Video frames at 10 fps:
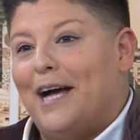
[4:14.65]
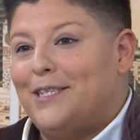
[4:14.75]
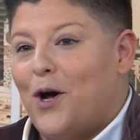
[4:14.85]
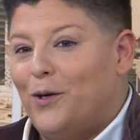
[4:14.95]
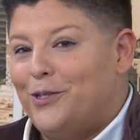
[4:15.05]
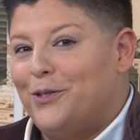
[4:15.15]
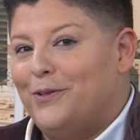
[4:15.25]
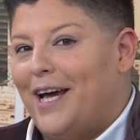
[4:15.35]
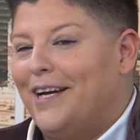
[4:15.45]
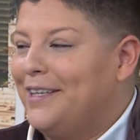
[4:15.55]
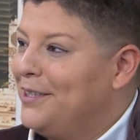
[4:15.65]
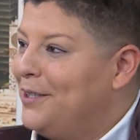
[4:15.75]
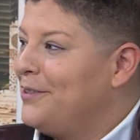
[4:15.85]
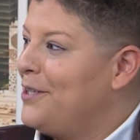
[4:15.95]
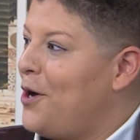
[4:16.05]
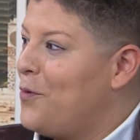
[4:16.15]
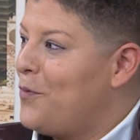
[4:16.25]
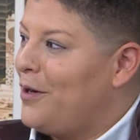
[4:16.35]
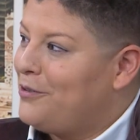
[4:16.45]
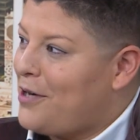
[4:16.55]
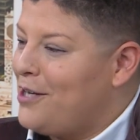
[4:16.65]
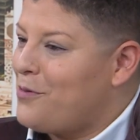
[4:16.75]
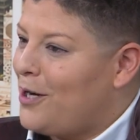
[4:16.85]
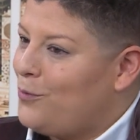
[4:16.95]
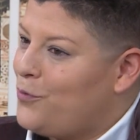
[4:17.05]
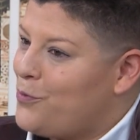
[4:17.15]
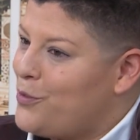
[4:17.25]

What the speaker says: I told you, like, you know, scratch record.